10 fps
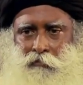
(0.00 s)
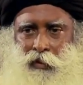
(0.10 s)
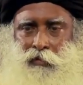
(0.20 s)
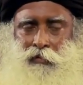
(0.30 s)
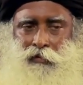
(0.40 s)

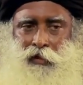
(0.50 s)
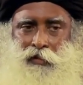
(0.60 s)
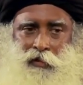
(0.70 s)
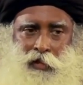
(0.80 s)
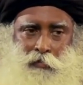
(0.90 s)
because a
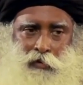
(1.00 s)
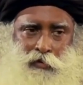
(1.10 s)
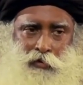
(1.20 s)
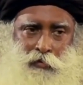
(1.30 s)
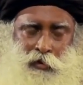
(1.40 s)
stable
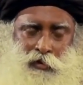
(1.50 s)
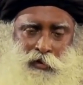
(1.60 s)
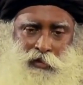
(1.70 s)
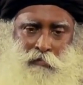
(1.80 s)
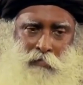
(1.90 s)

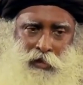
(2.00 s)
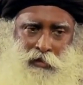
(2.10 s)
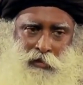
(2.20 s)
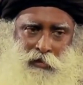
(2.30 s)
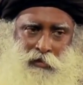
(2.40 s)
situation is a
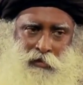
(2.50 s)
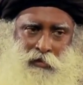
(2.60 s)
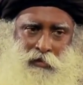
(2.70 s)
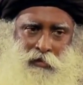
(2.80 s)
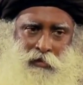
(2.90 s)
must
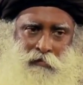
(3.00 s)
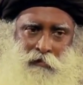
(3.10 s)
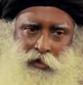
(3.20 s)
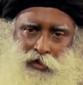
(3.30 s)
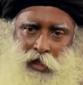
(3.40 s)

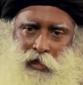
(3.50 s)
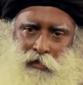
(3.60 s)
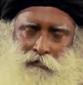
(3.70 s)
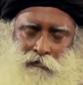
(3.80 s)
for a child.